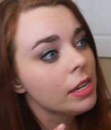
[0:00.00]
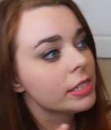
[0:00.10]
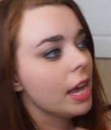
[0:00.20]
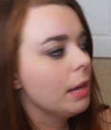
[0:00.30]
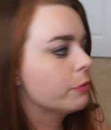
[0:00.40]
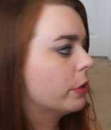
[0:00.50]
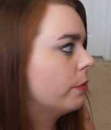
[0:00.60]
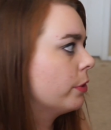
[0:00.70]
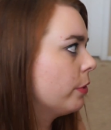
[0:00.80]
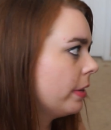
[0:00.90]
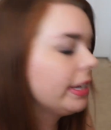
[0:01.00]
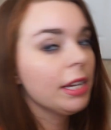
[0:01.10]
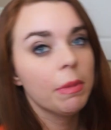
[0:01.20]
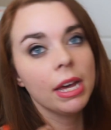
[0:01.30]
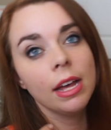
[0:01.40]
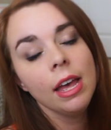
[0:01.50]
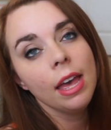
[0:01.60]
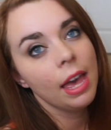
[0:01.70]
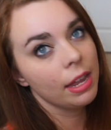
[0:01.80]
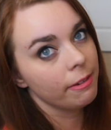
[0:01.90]
to help treat for uronema
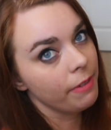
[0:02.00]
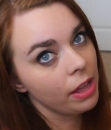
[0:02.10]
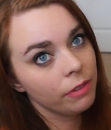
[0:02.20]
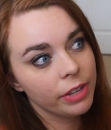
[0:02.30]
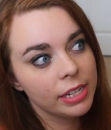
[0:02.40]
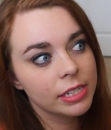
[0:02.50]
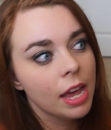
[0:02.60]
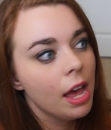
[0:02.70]
and velvet.